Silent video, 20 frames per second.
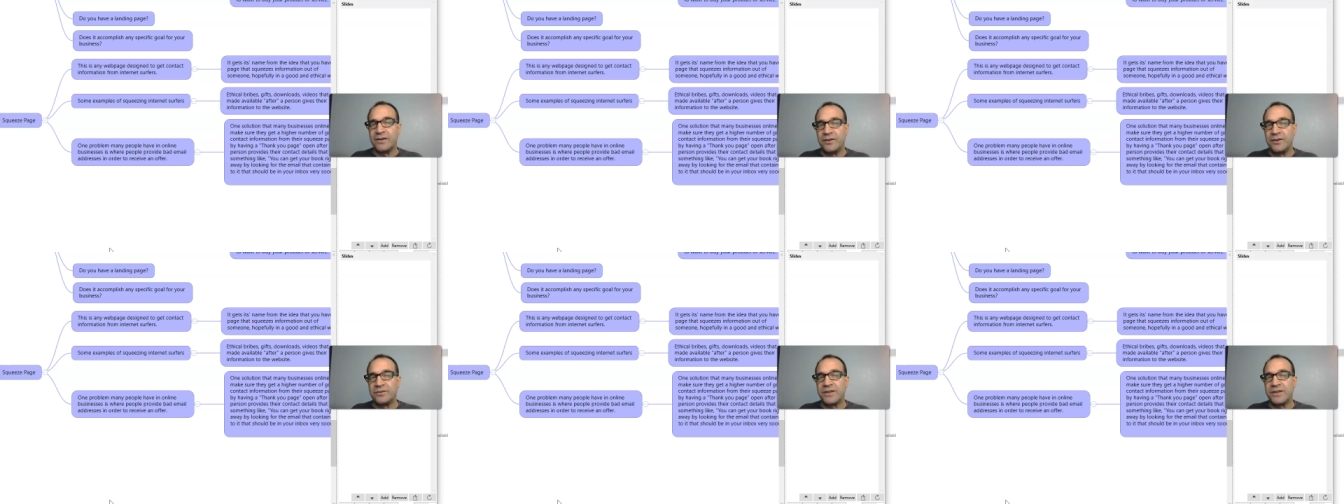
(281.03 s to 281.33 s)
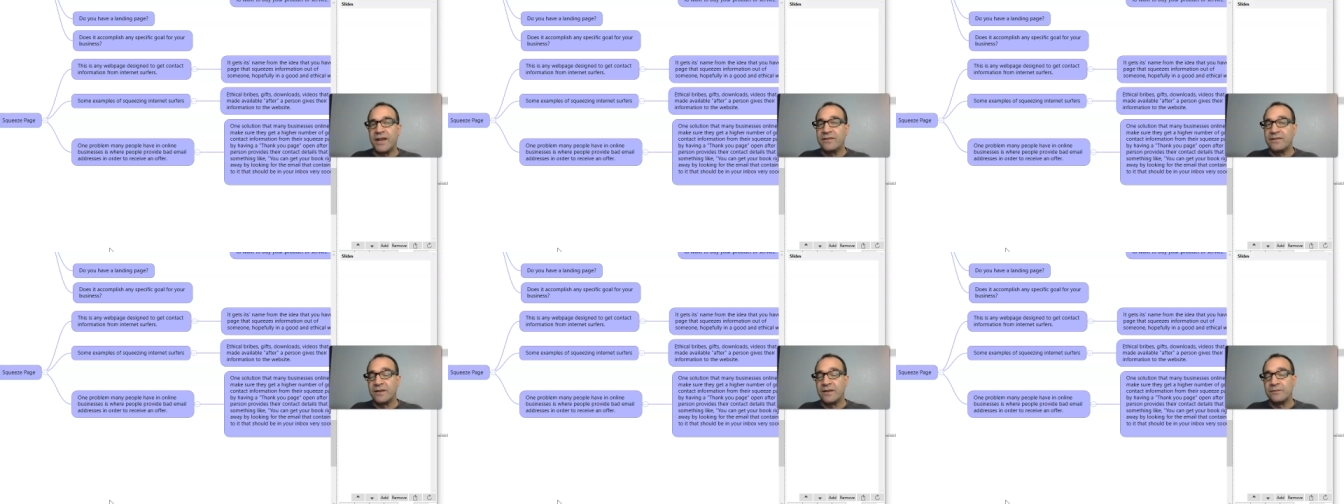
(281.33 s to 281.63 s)
you
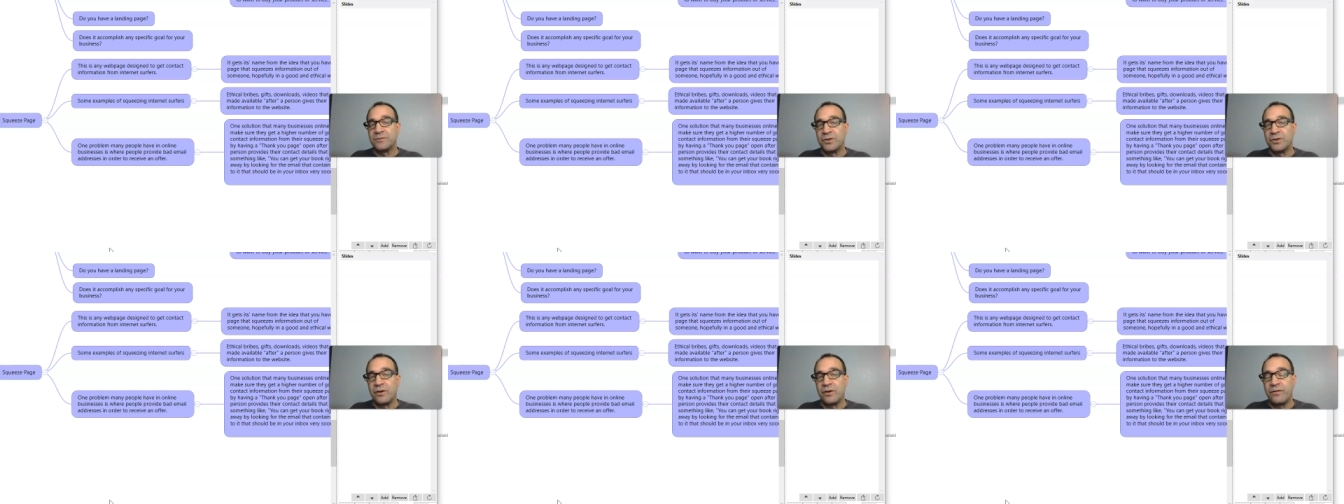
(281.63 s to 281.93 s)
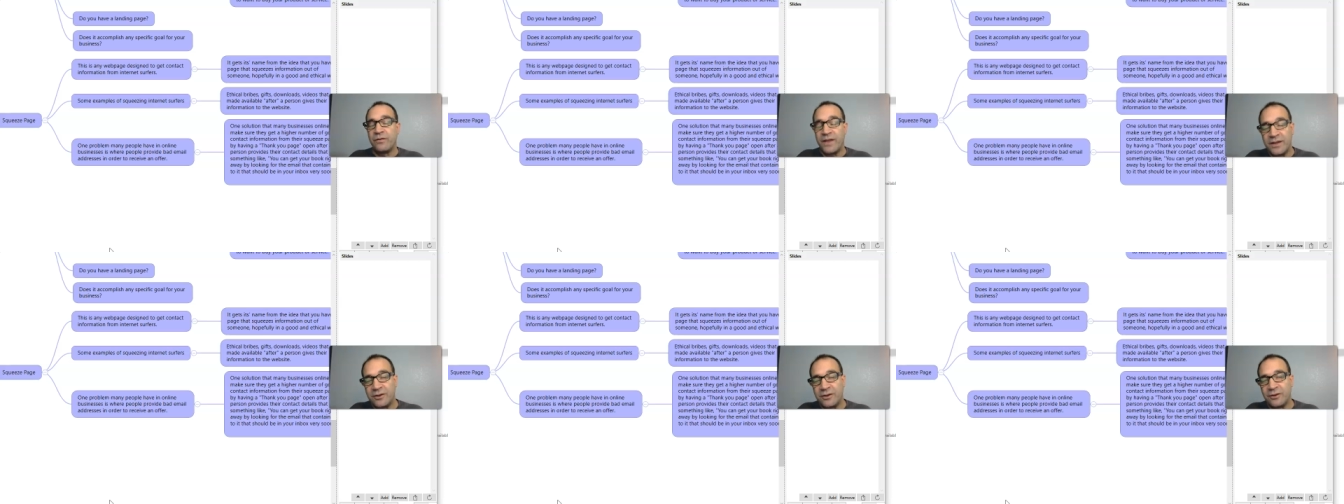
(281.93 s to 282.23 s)
take them to a
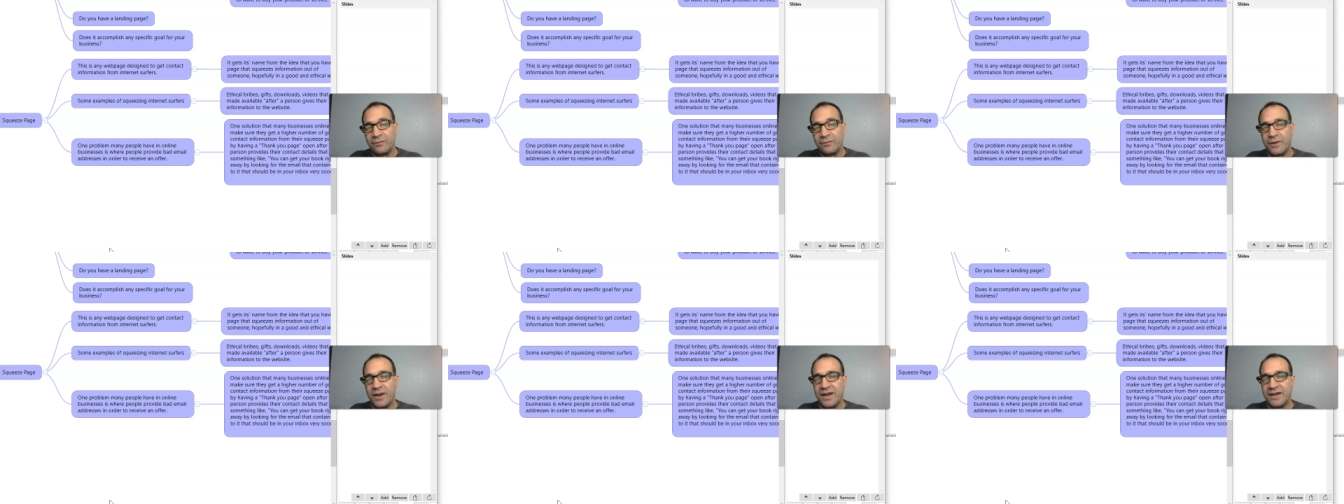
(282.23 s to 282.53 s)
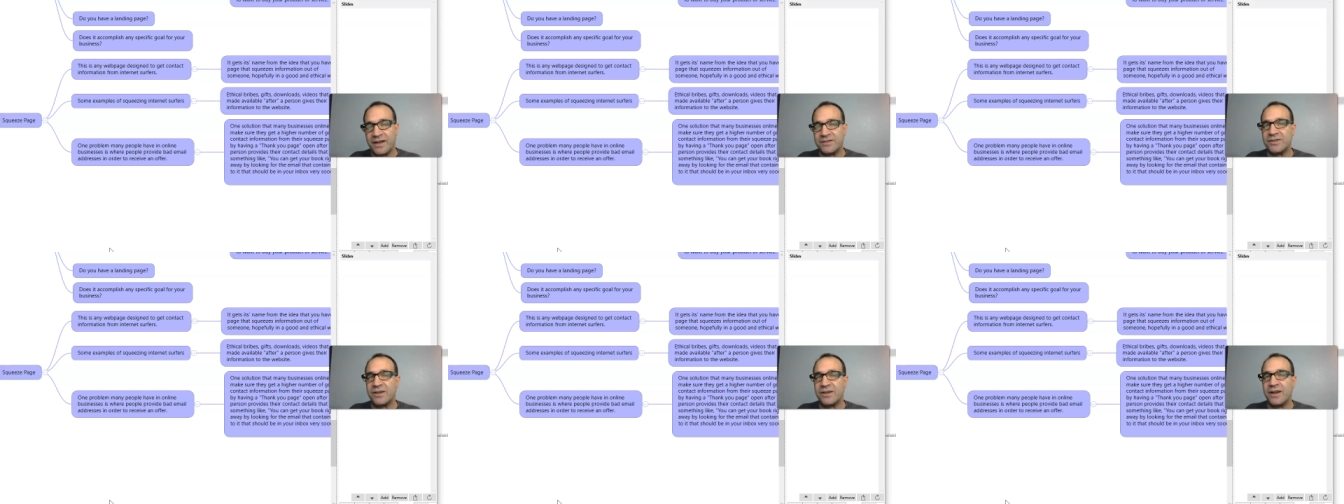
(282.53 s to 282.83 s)
thank you
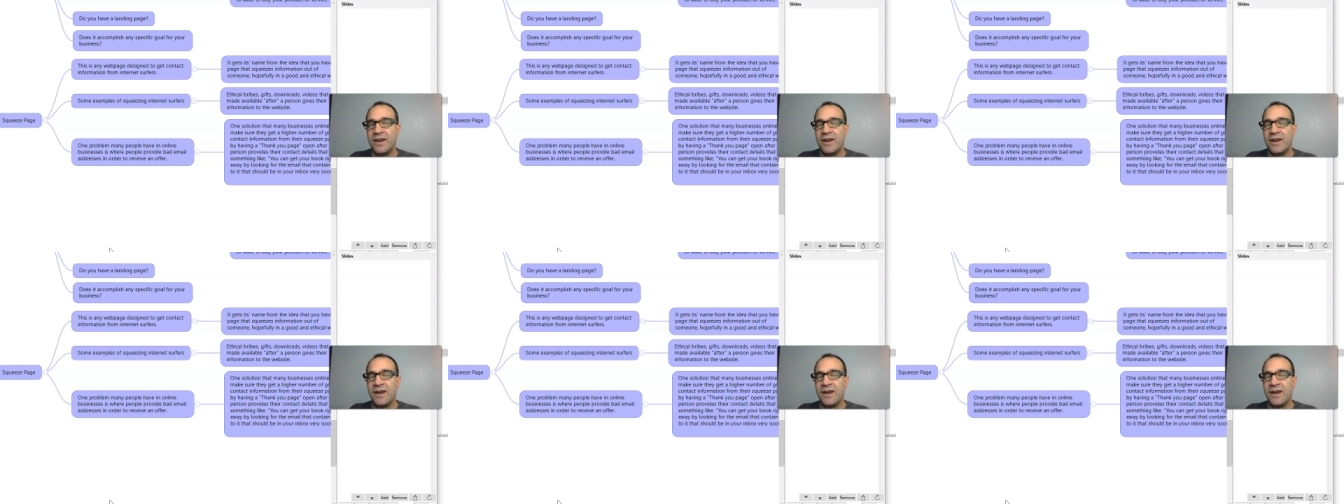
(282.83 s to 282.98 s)
page.